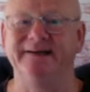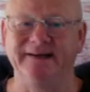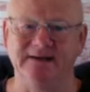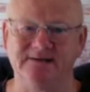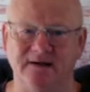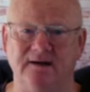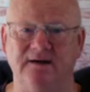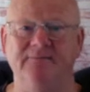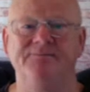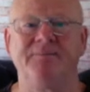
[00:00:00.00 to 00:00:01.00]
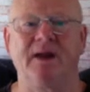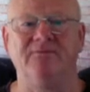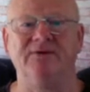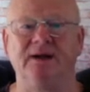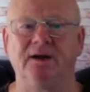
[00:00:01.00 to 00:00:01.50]
easily.
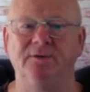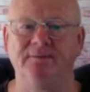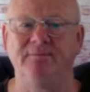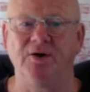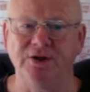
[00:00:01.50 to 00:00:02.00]
I've included my